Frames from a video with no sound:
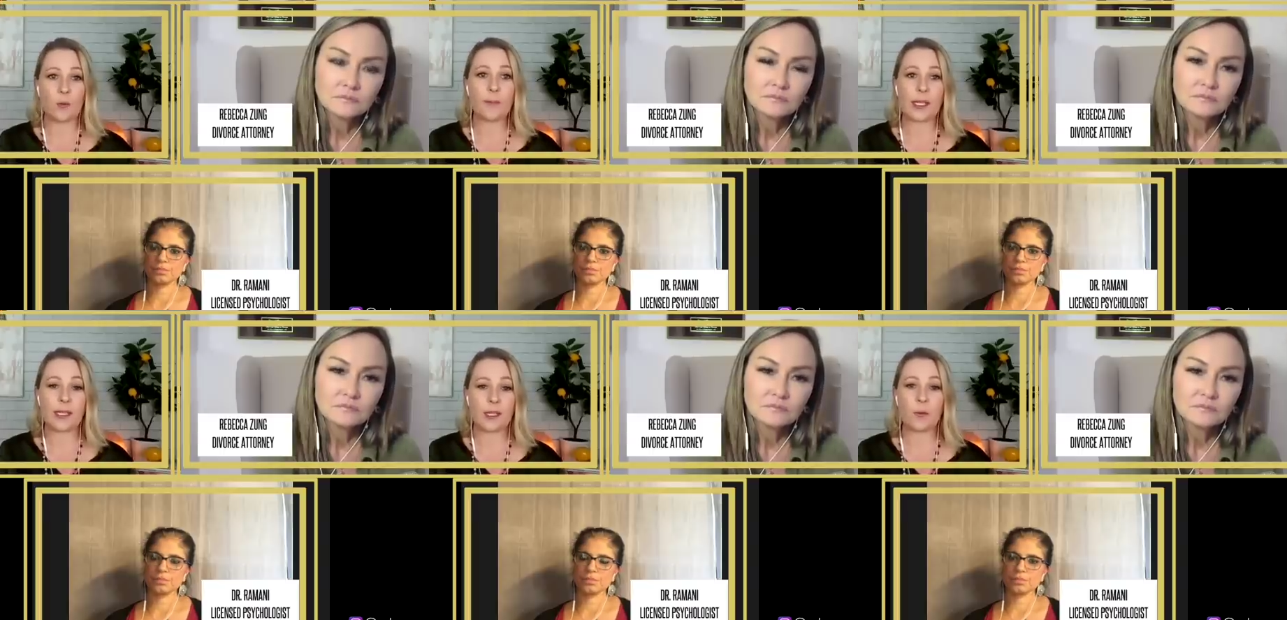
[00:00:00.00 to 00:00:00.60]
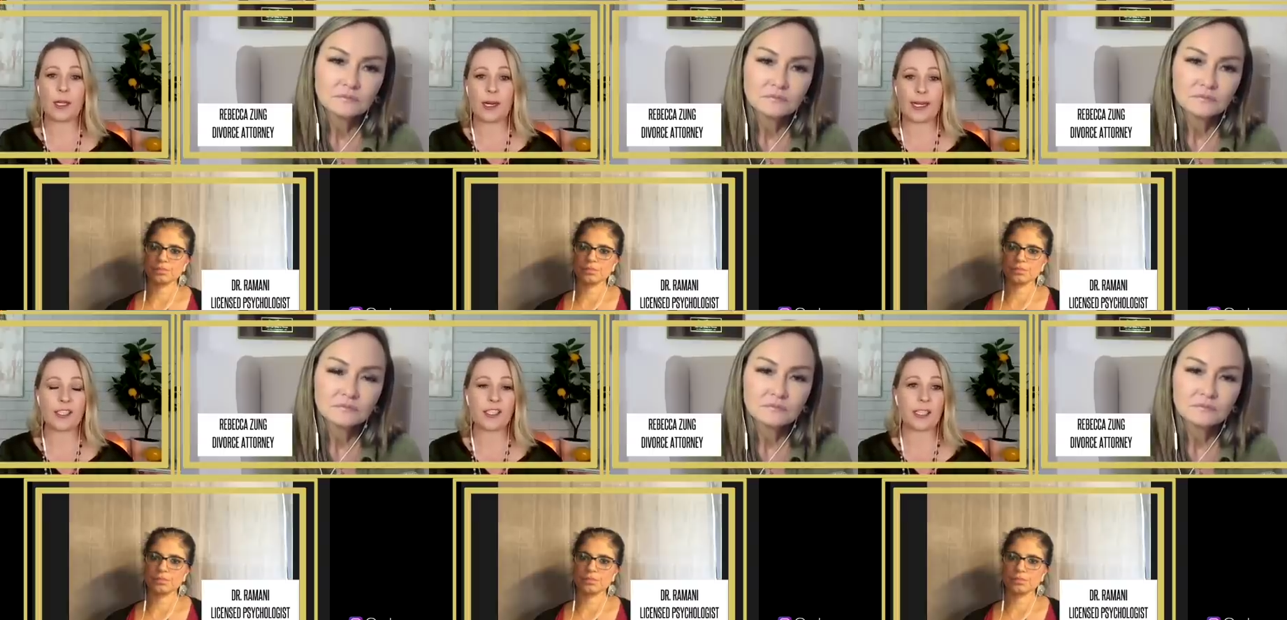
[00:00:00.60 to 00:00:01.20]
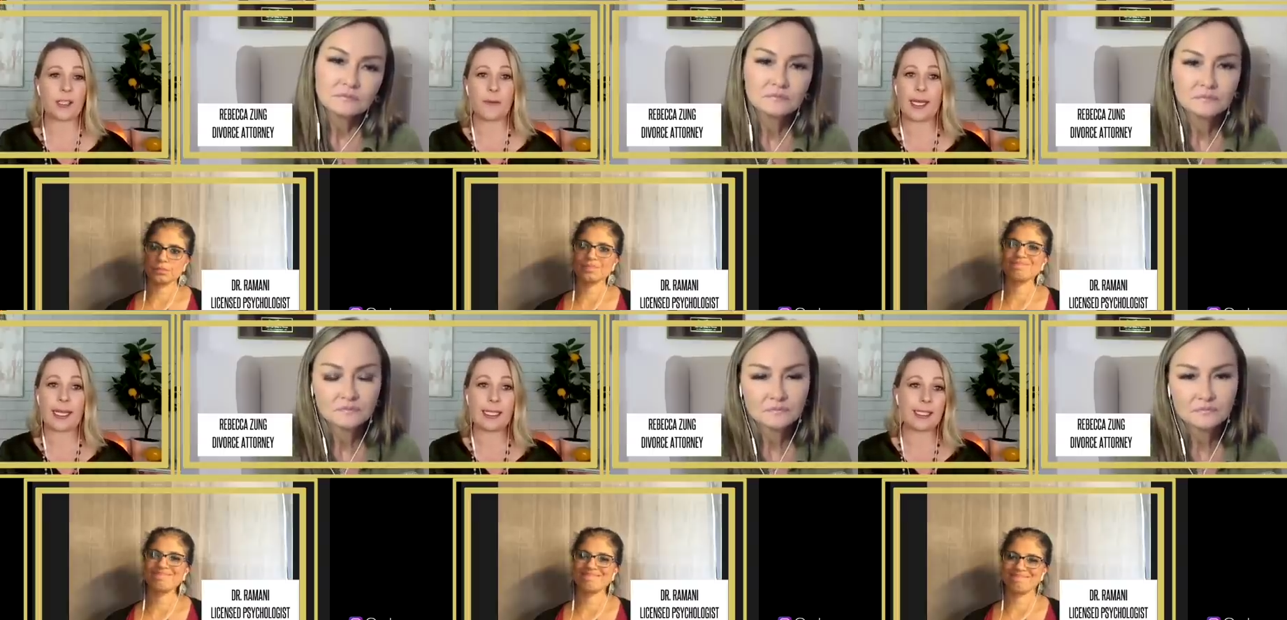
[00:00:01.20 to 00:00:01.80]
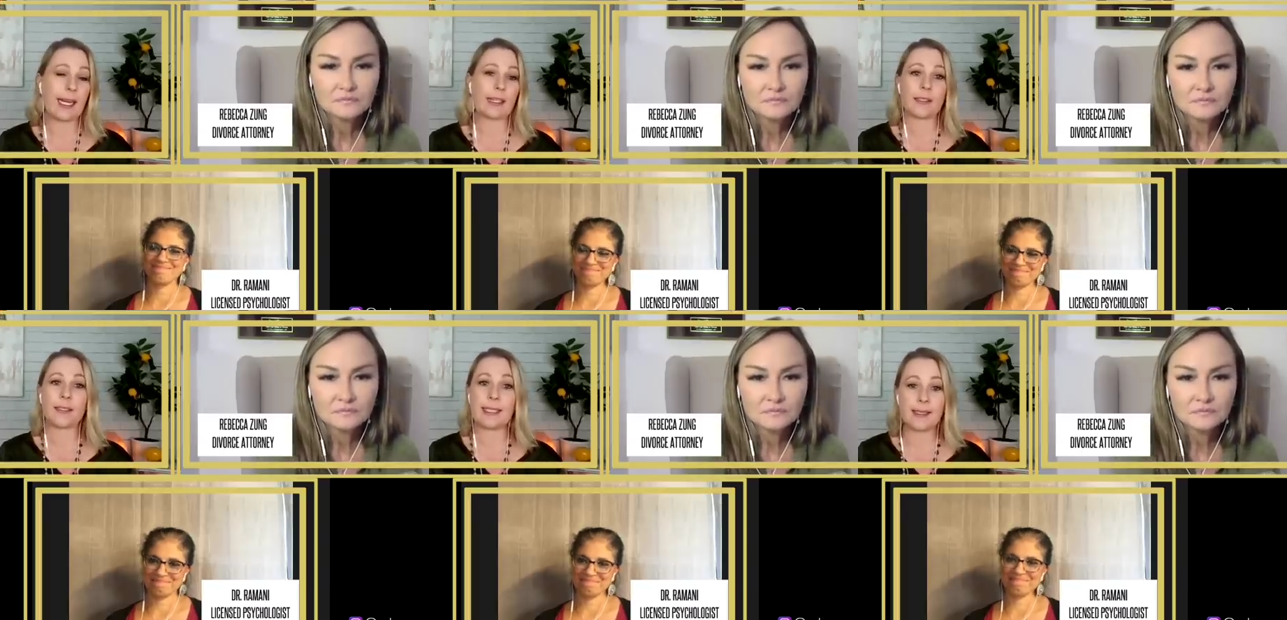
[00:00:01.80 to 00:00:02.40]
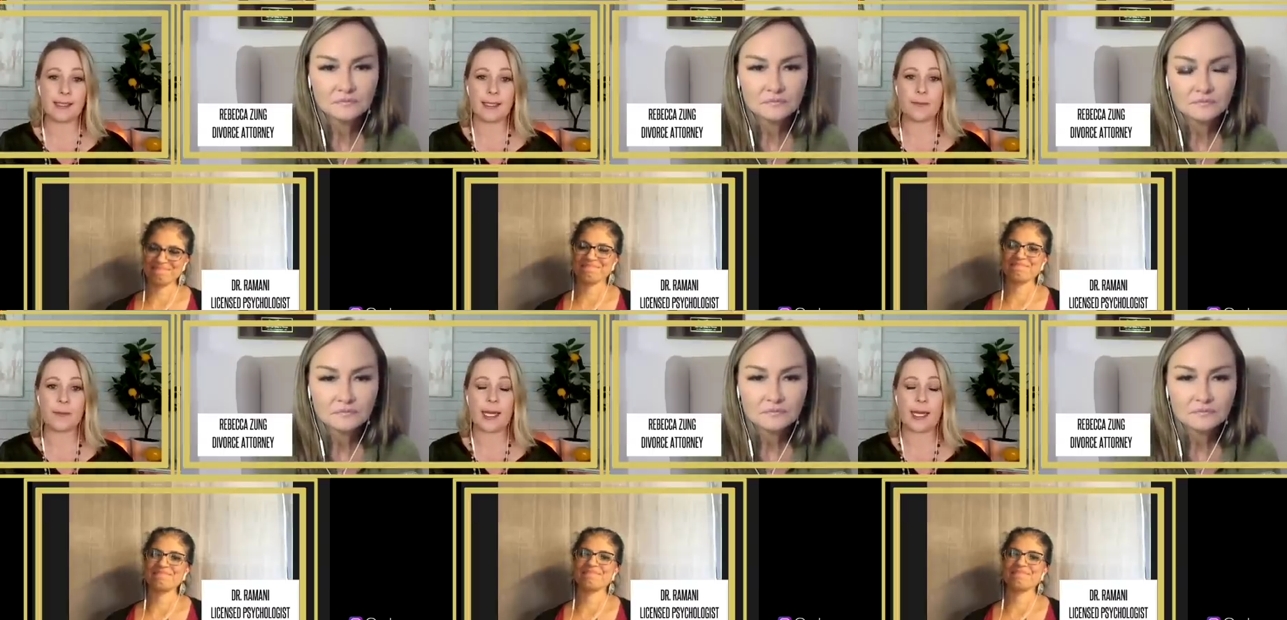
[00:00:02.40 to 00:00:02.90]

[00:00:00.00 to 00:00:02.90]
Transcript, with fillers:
Speaker 1: webinar where I share my entire system